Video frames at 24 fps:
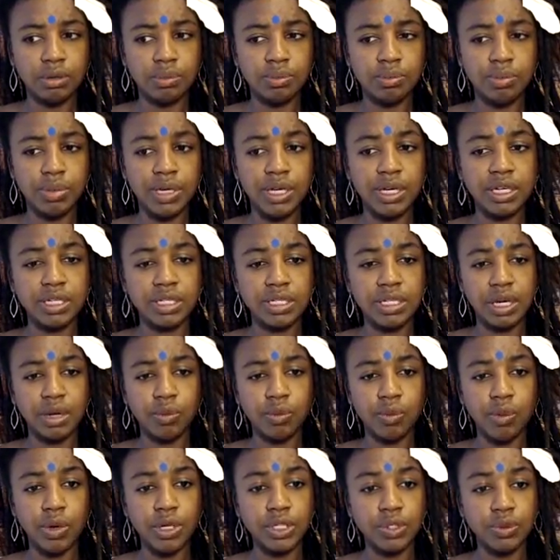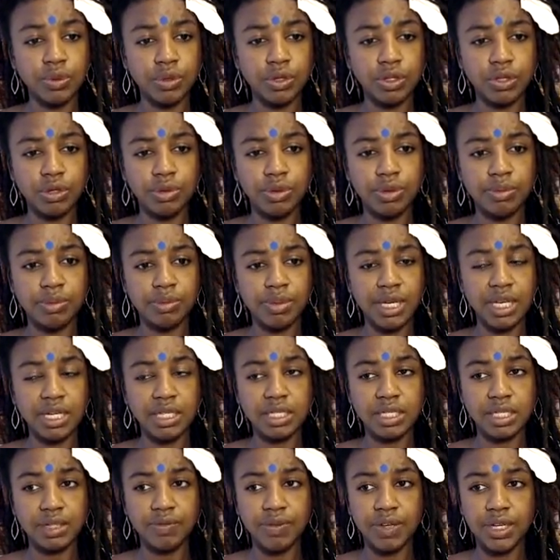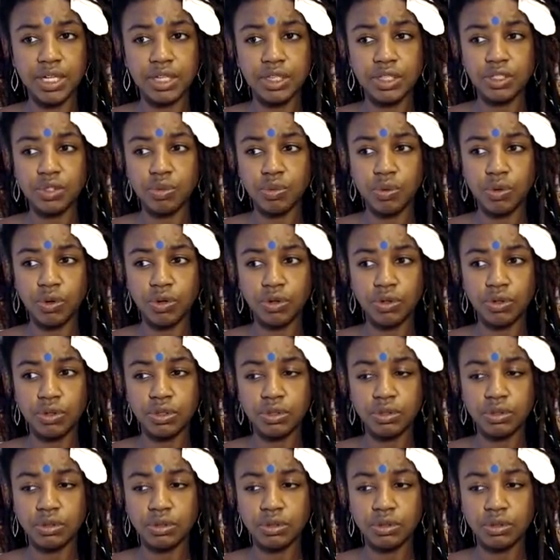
beings that once were human beings living in this world,